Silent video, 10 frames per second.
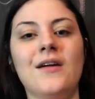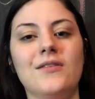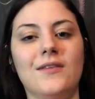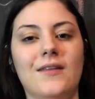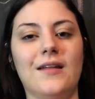
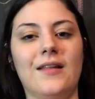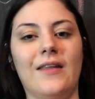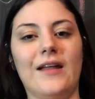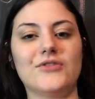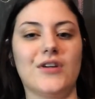do the
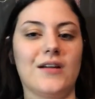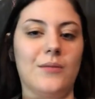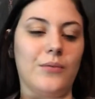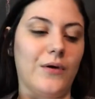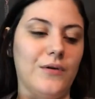electric
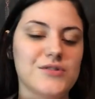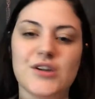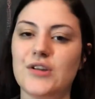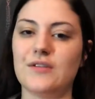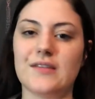approach, and
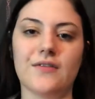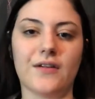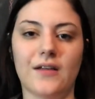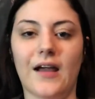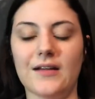use
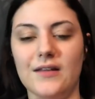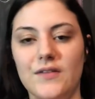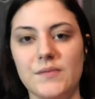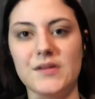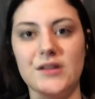different ideas
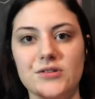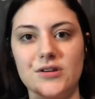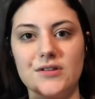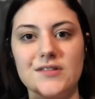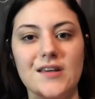from
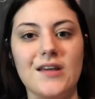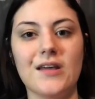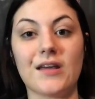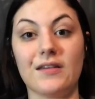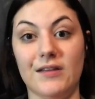teachers,
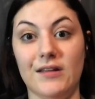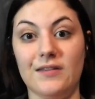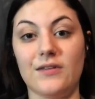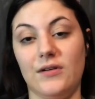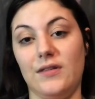because it
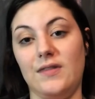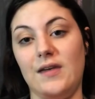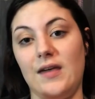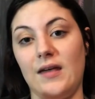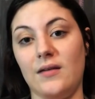is a good
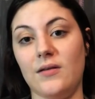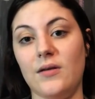thing,